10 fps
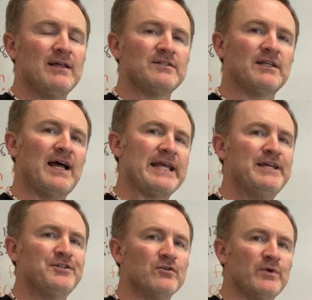It's a lot
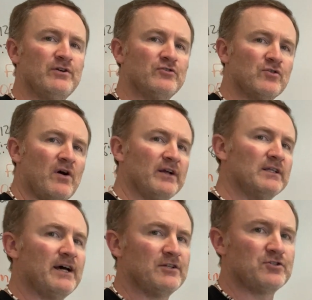easier when you're drawing a
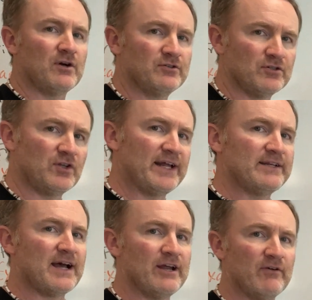lot of structures, a lot of
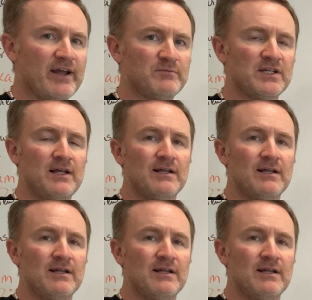diagrams.